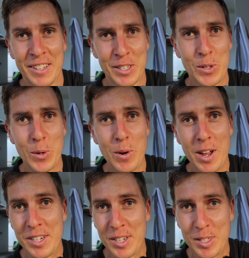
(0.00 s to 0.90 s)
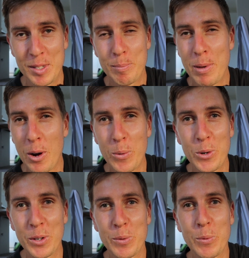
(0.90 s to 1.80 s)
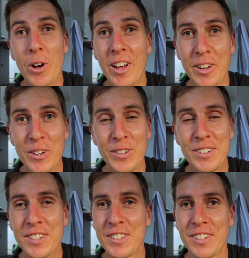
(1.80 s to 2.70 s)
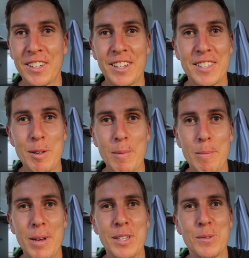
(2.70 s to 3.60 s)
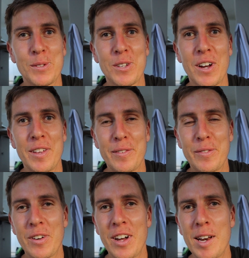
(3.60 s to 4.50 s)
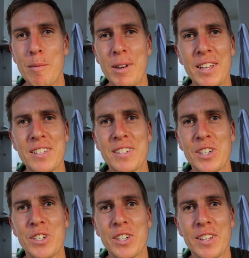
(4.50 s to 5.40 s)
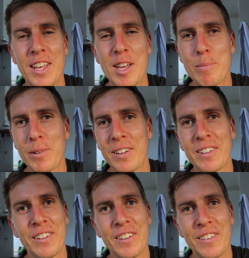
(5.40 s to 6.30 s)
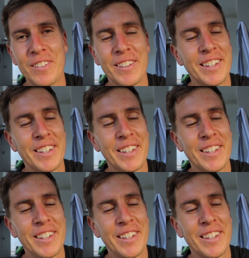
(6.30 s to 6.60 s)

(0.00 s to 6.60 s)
So I just power walked what I could. Some of the pace was kind of 9 minutes-ish at that, but, it